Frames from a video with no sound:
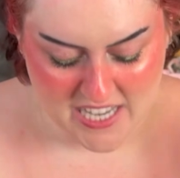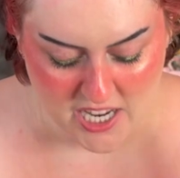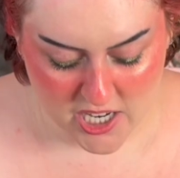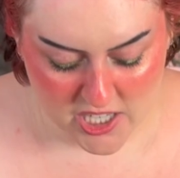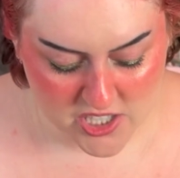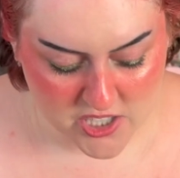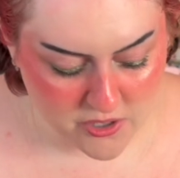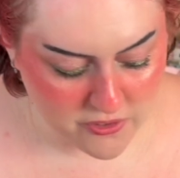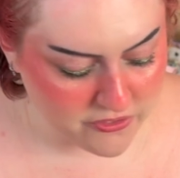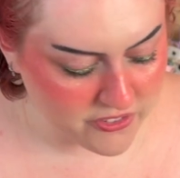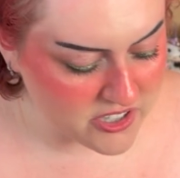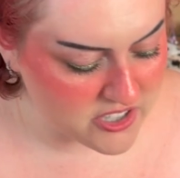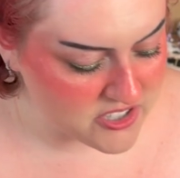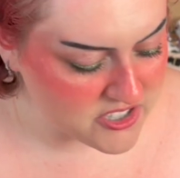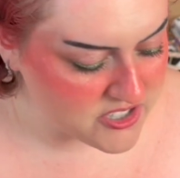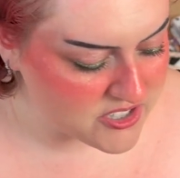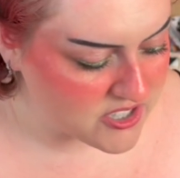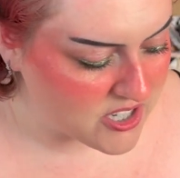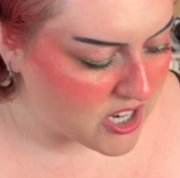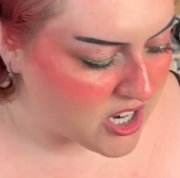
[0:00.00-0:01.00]
So
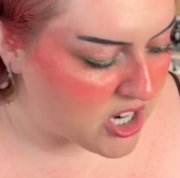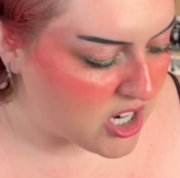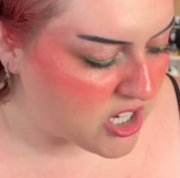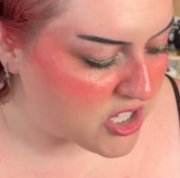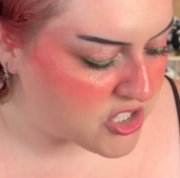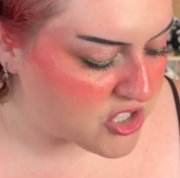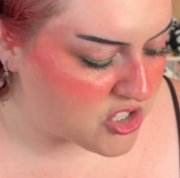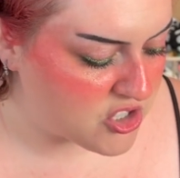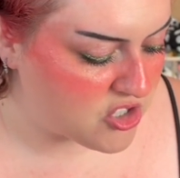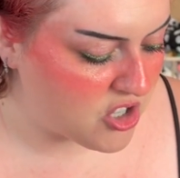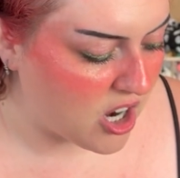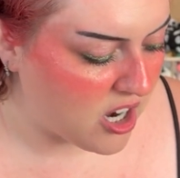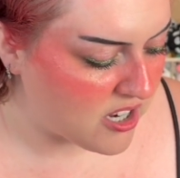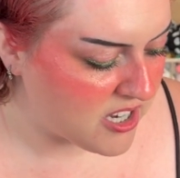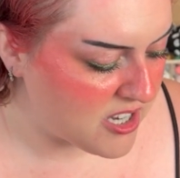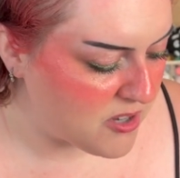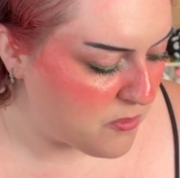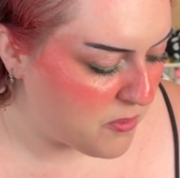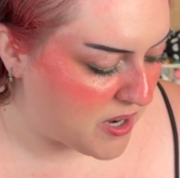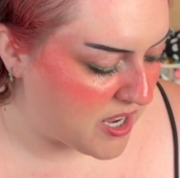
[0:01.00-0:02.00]
first,
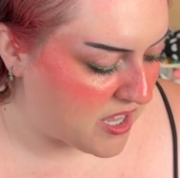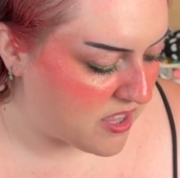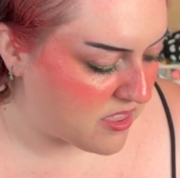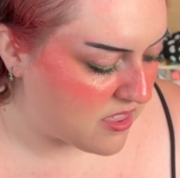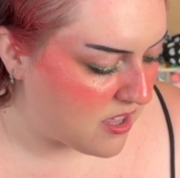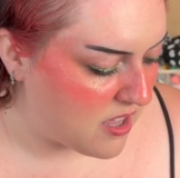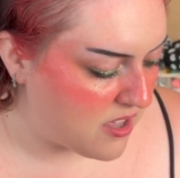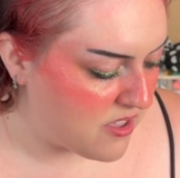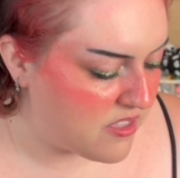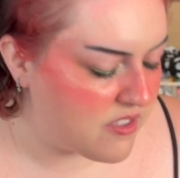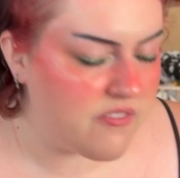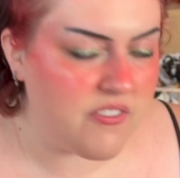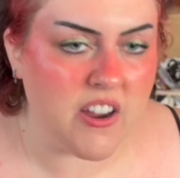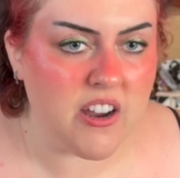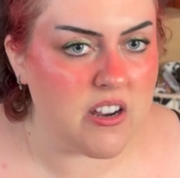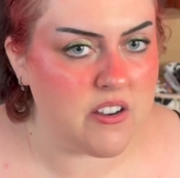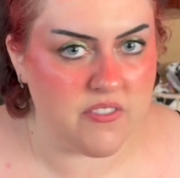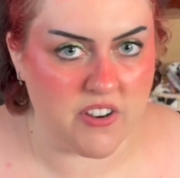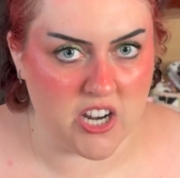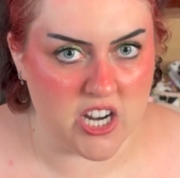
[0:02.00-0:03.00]
starting with the
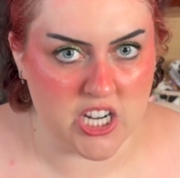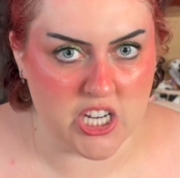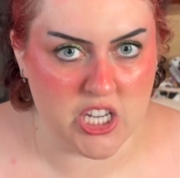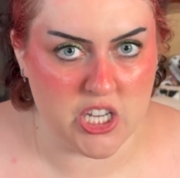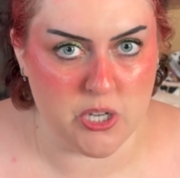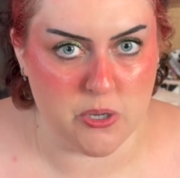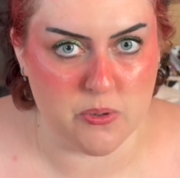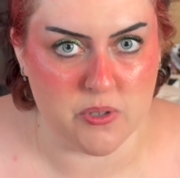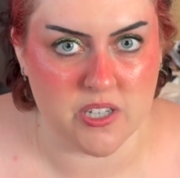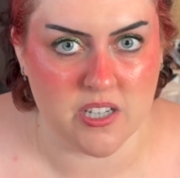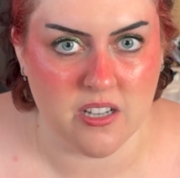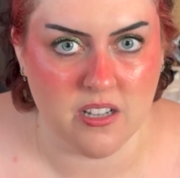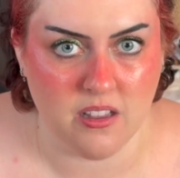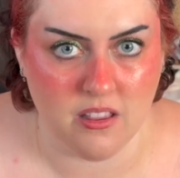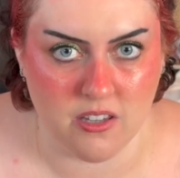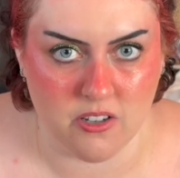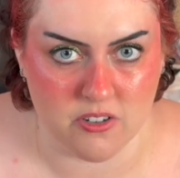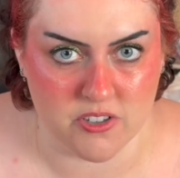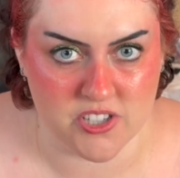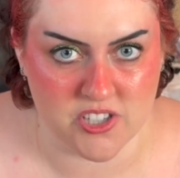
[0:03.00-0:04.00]
very, very cute
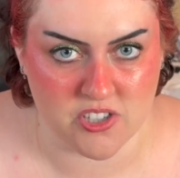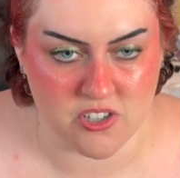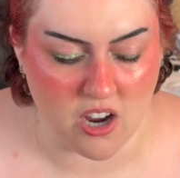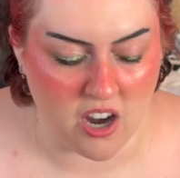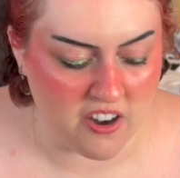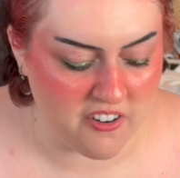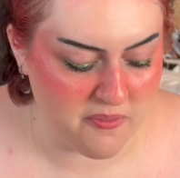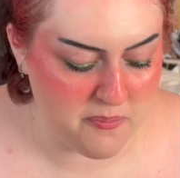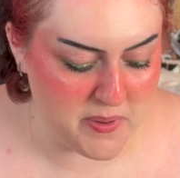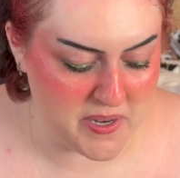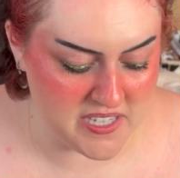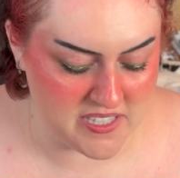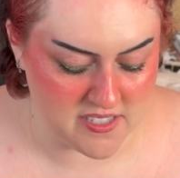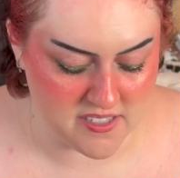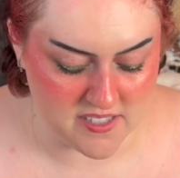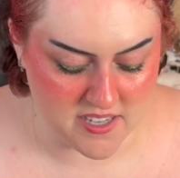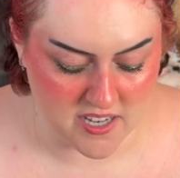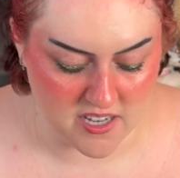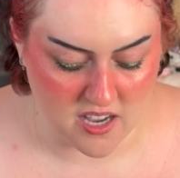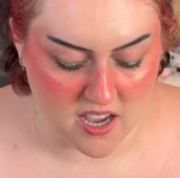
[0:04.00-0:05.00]
little scarf
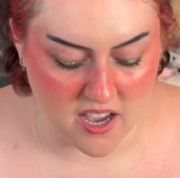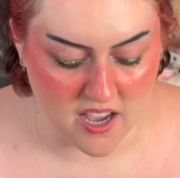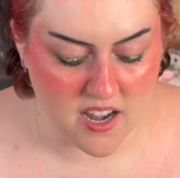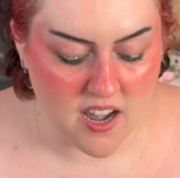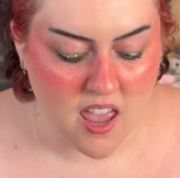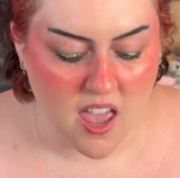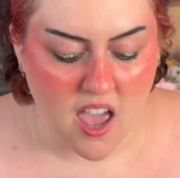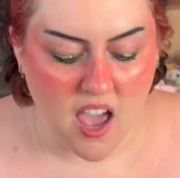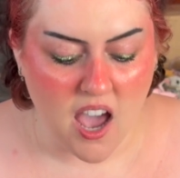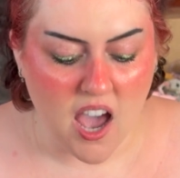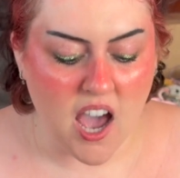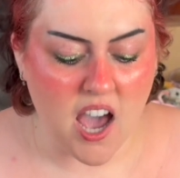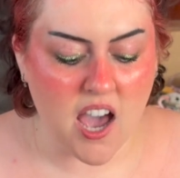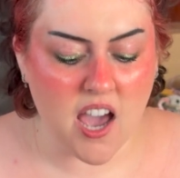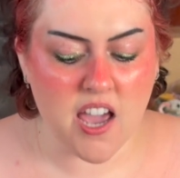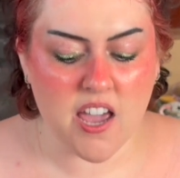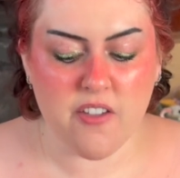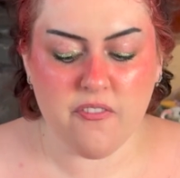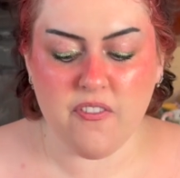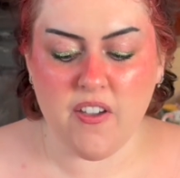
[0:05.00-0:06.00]
pieces
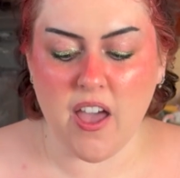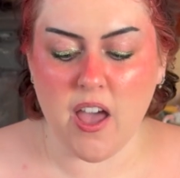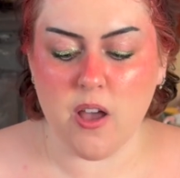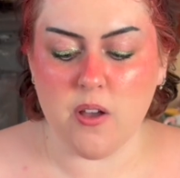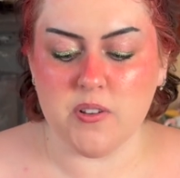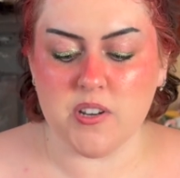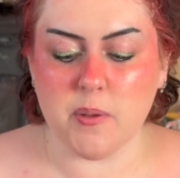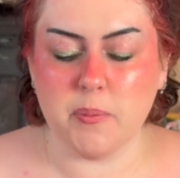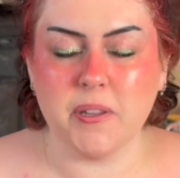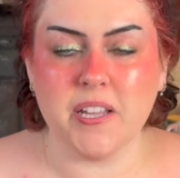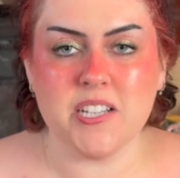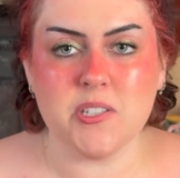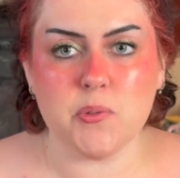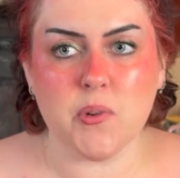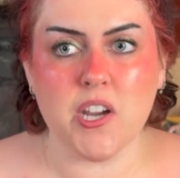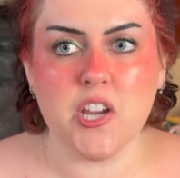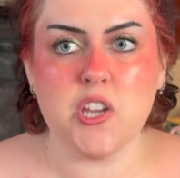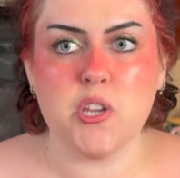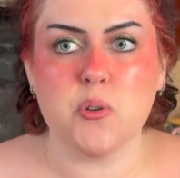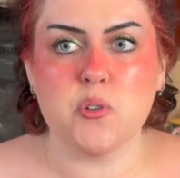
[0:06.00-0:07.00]
I found a place where
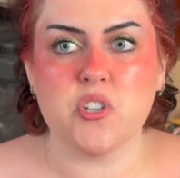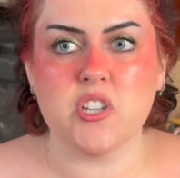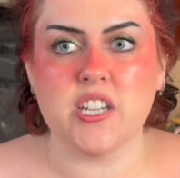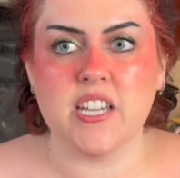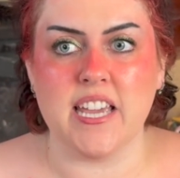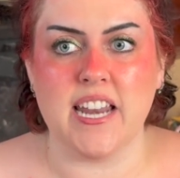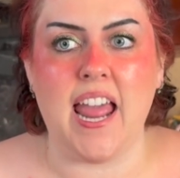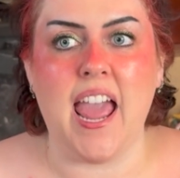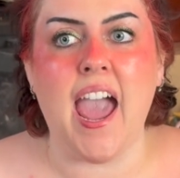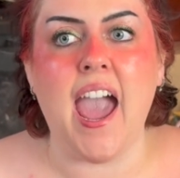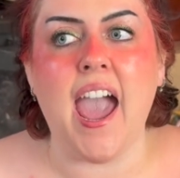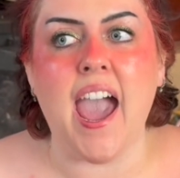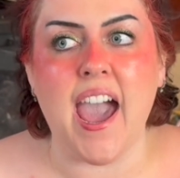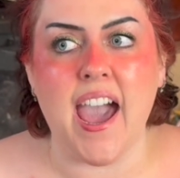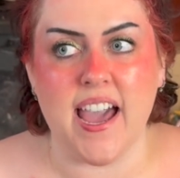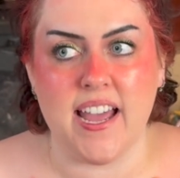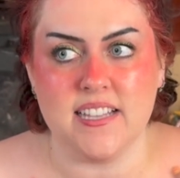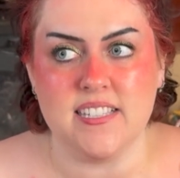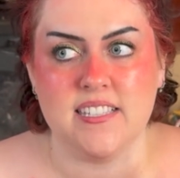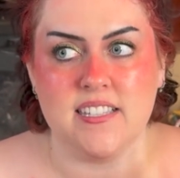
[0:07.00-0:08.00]
I usually get
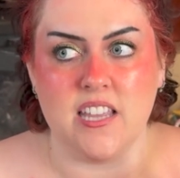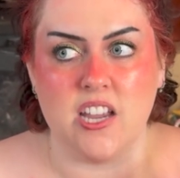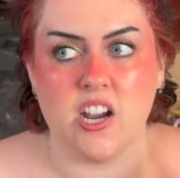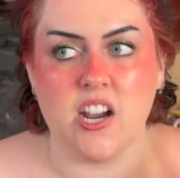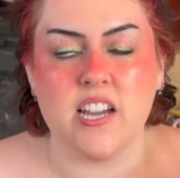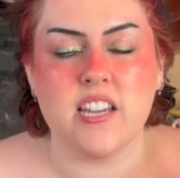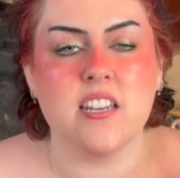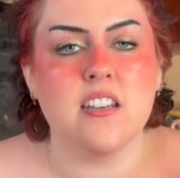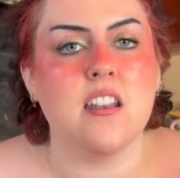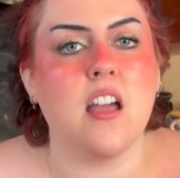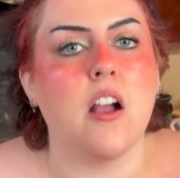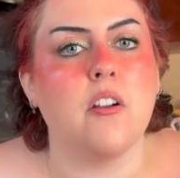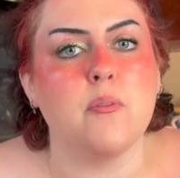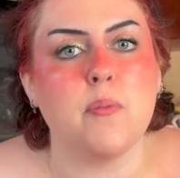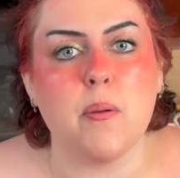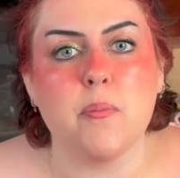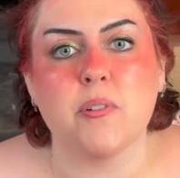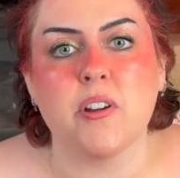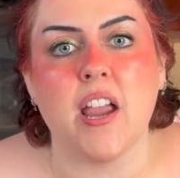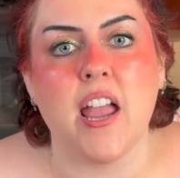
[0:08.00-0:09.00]
hats there. I cannot
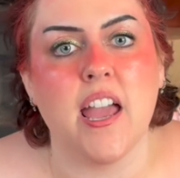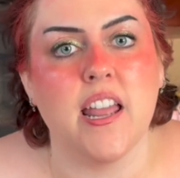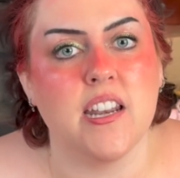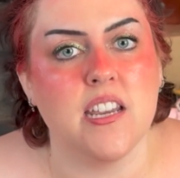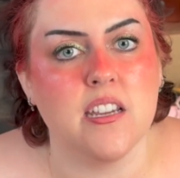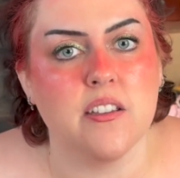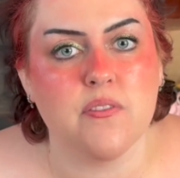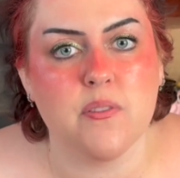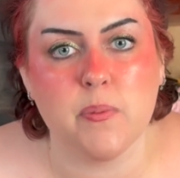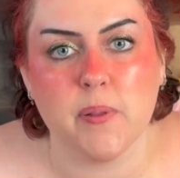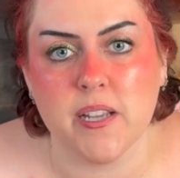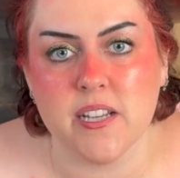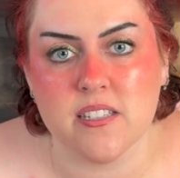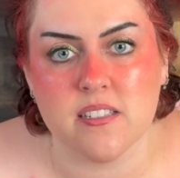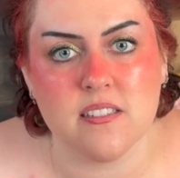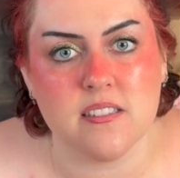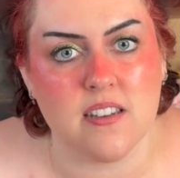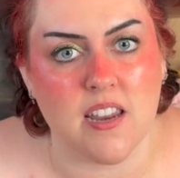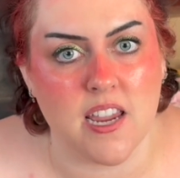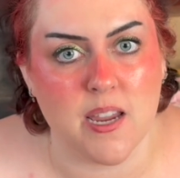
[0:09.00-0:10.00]
remember any of the
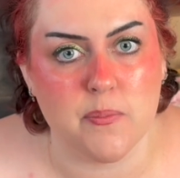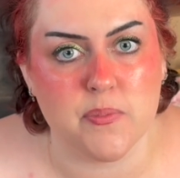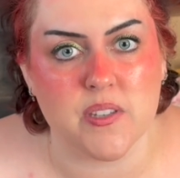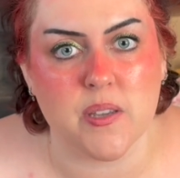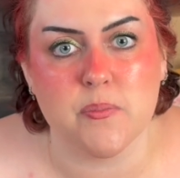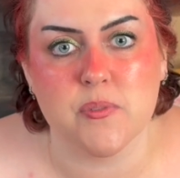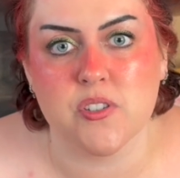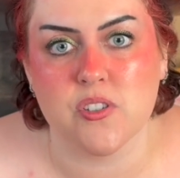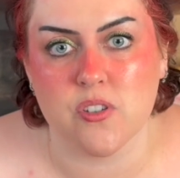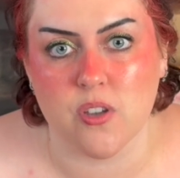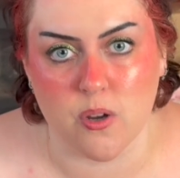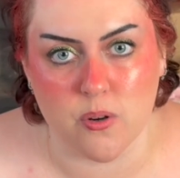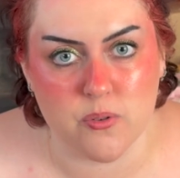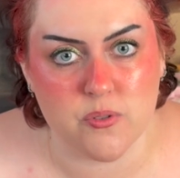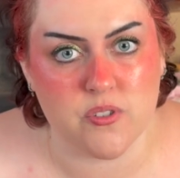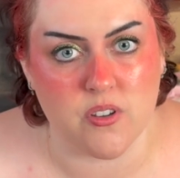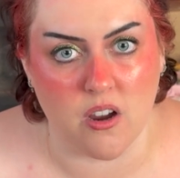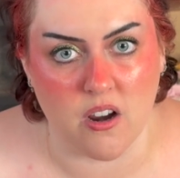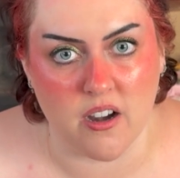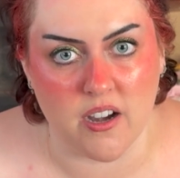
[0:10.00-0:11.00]
places' names. I'm so
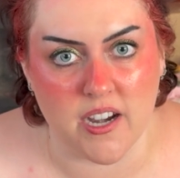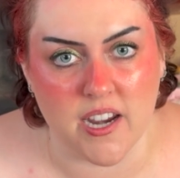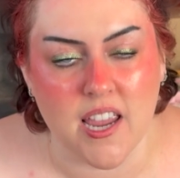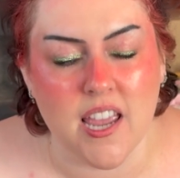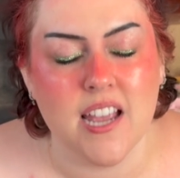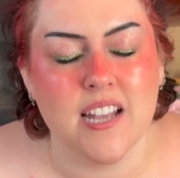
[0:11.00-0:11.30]
sorry.